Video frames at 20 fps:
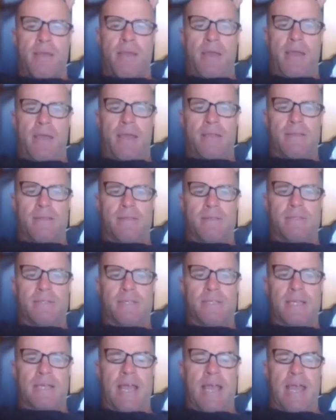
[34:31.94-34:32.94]
And
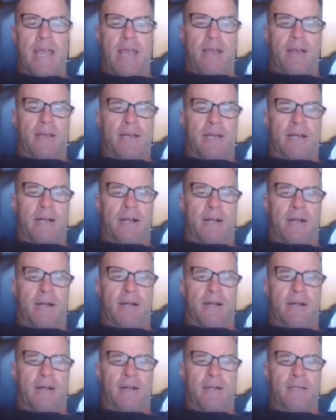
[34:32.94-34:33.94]
yeah,
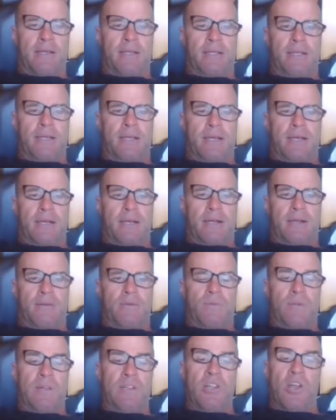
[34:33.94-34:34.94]
I
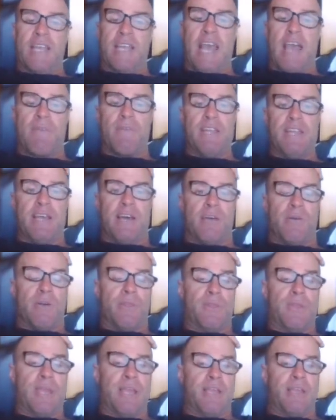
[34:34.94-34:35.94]
like Harry though.
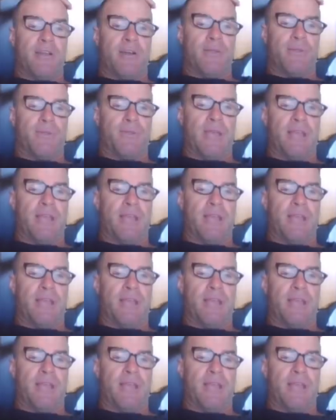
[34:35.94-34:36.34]
I think